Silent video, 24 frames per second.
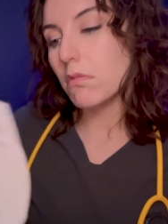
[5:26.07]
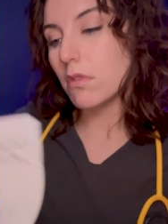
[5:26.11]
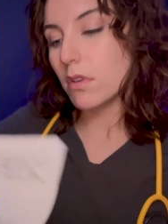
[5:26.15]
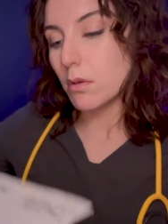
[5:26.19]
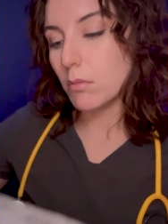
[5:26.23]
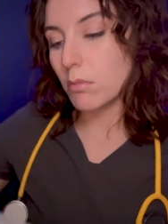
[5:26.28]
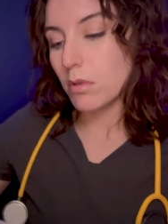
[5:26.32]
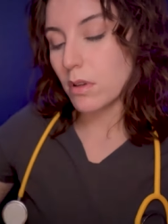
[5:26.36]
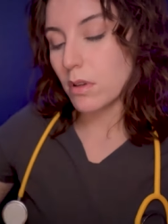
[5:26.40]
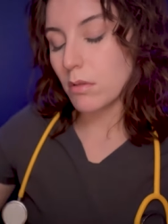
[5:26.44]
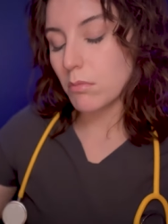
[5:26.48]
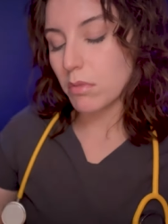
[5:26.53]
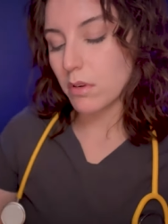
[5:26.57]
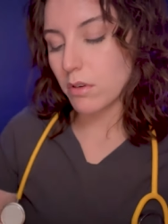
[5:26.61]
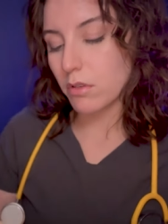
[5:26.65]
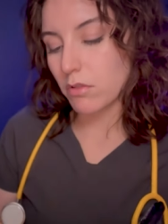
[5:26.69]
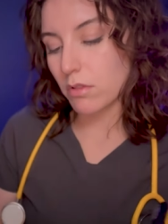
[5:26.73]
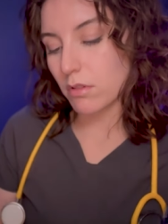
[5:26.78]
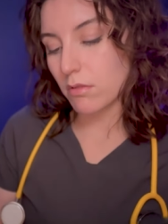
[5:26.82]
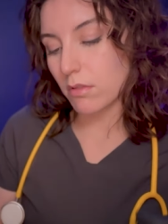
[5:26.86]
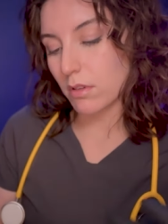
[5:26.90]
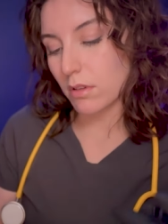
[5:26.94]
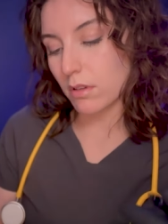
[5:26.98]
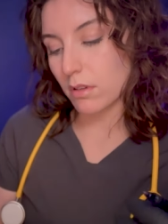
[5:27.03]
Your blood
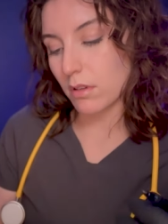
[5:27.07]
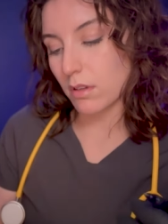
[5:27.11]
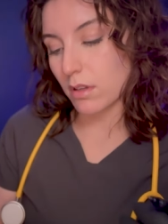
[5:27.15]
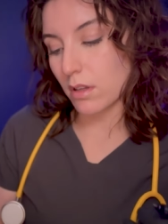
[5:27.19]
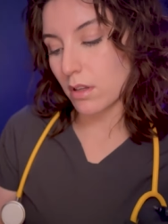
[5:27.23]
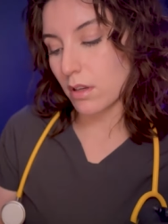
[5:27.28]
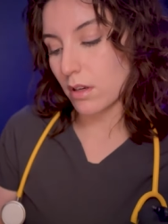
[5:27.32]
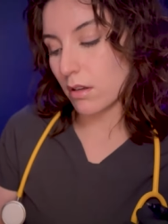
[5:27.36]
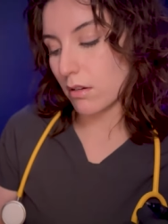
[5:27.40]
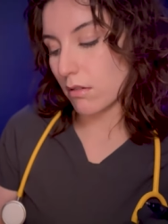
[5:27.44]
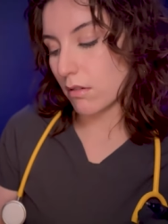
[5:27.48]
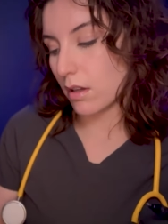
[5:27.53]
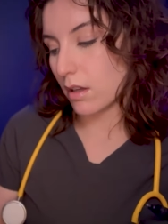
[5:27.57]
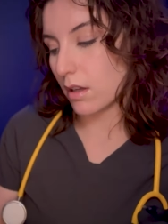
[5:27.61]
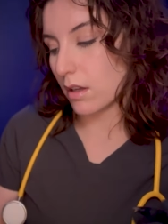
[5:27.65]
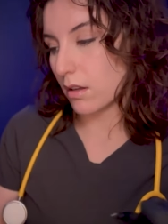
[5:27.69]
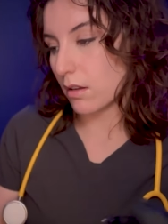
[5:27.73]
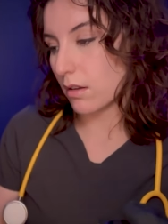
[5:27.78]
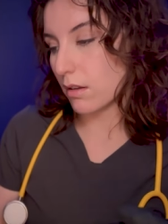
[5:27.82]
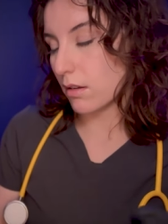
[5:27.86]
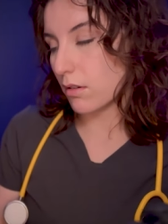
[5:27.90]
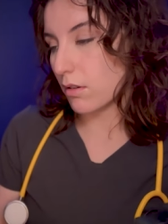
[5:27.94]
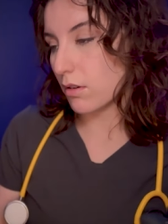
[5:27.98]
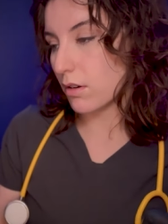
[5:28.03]
pressure was good. Okay,
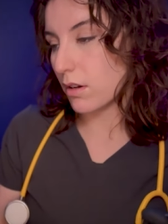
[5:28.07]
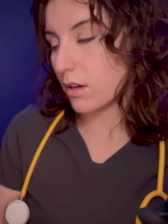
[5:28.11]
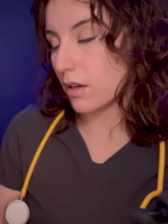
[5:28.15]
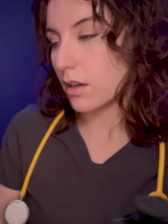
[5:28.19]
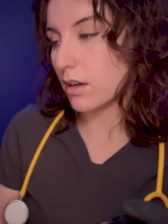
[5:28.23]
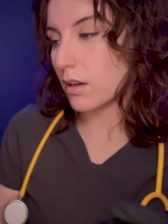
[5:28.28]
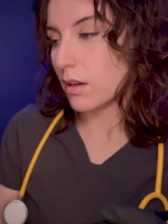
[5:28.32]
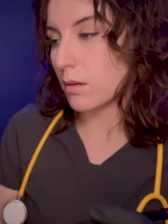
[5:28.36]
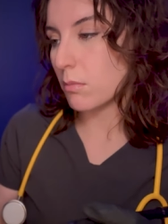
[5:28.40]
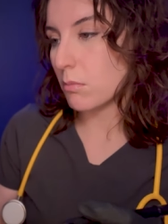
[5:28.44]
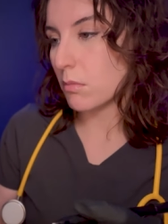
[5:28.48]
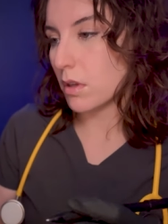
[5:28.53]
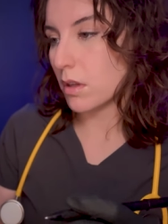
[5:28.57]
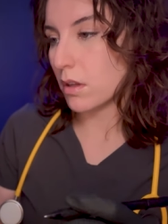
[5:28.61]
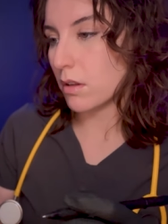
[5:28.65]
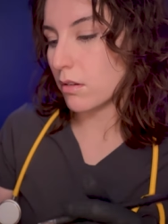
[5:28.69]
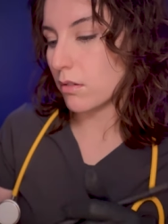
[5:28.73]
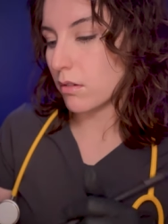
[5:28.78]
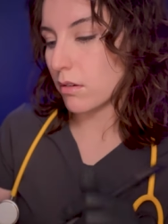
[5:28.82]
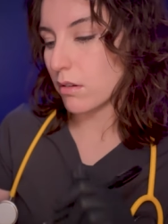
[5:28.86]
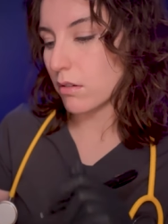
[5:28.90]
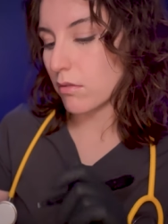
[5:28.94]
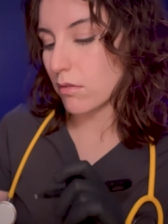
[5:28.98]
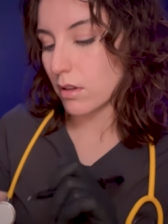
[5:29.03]
so she didn't make you
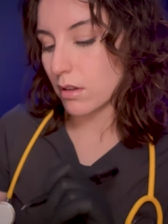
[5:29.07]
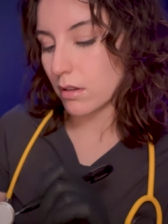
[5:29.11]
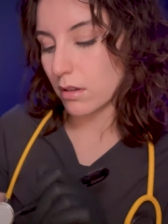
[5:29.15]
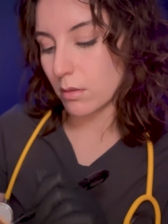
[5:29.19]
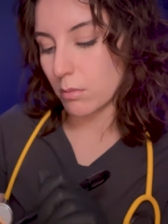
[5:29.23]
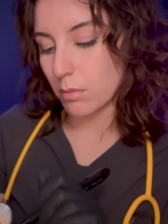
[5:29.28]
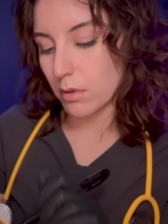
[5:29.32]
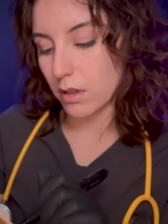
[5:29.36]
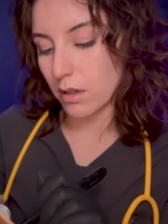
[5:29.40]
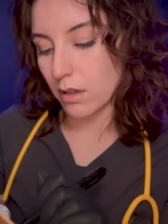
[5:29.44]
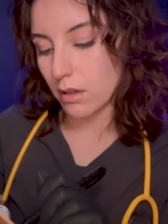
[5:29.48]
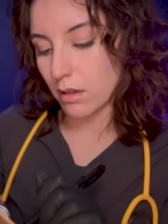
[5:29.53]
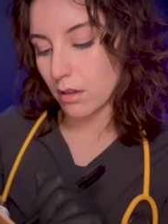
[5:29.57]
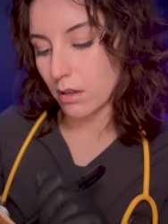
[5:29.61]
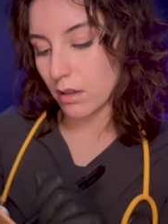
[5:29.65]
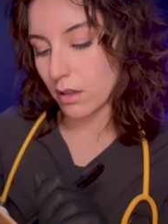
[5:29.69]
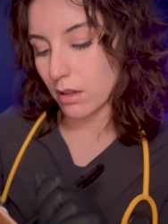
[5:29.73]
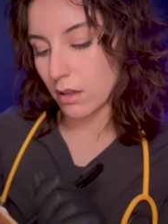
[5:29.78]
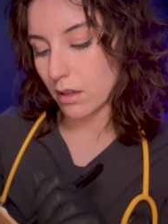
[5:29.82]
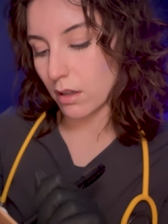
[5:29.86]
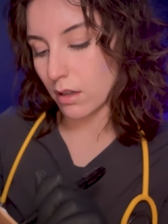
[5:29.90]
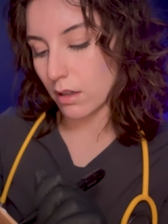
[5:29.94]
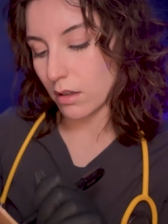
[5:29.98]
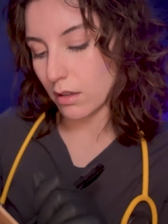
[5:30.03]
nervous,
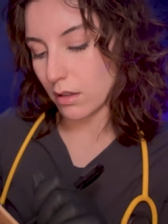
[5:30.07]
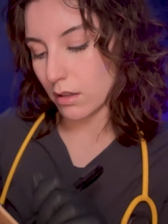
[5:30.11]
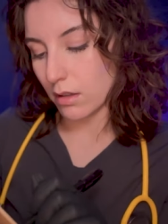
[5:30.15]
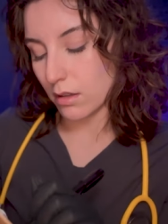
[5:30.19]
apparently.